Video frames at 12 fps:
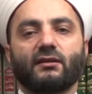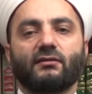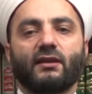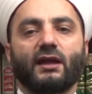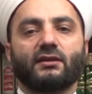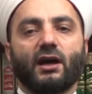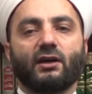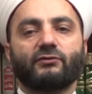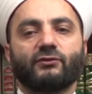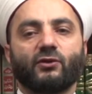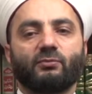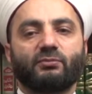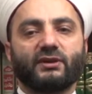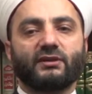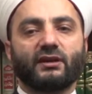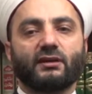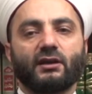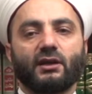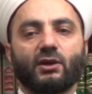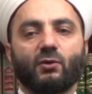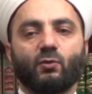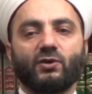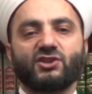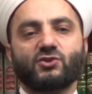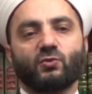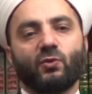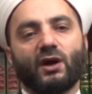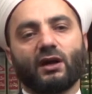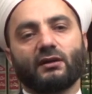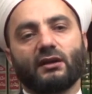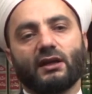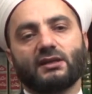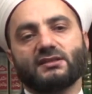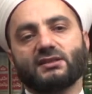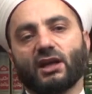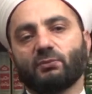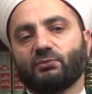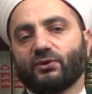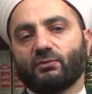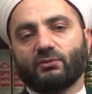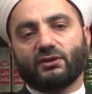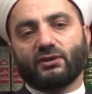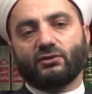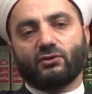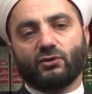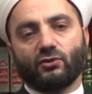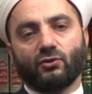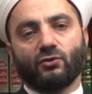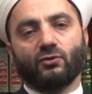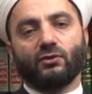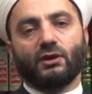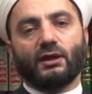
that are forbidden, which one is not permitted to do,